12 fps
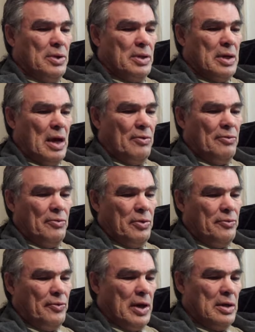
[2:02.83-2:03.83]

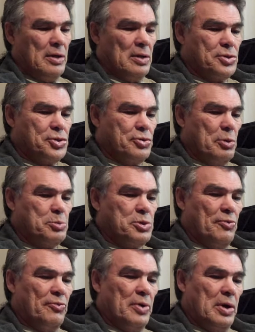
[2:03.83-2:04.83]
we'd find little strips
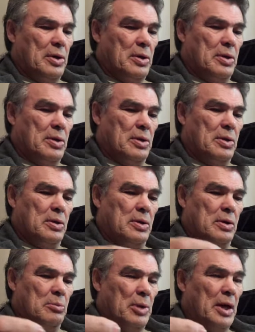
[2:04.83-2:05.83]
of
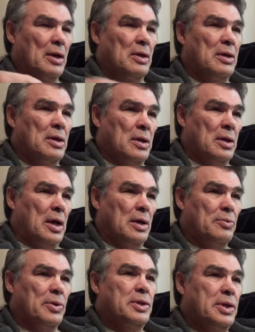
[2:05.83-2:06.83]
metal, and
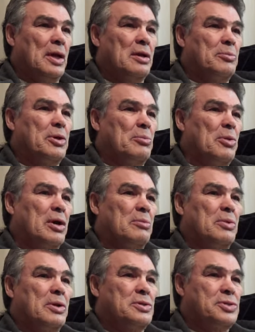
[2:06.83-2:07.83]
we'd nail them in the bottom
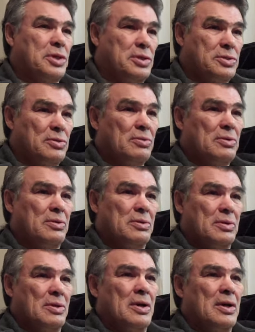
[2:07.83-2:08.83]
of the ski so
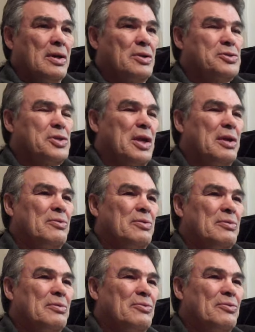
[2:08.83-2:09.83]
it could slide
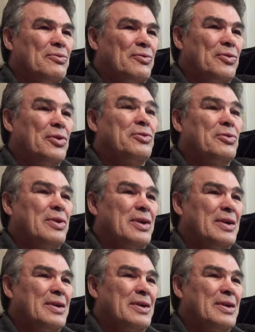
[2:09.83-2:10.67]
further.